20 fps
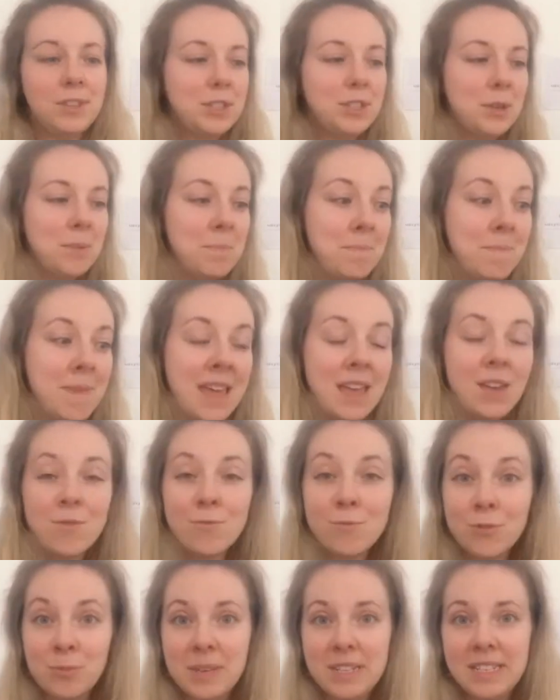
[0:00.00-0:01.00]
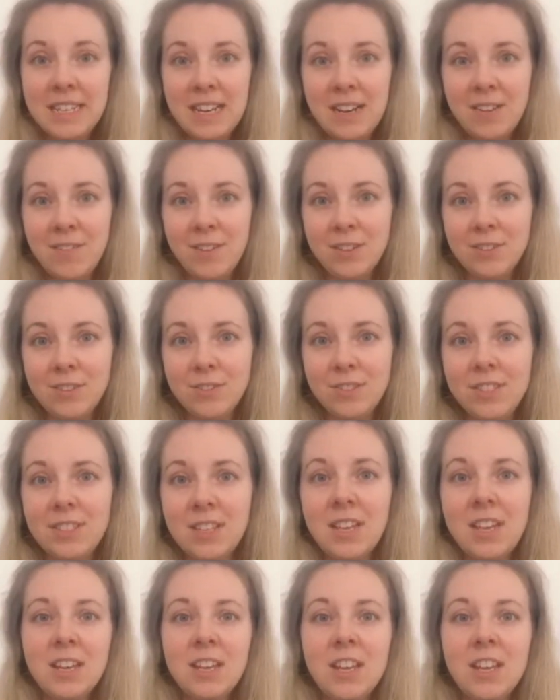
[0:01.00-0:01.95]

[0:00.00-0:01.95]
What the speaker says: to make raw materials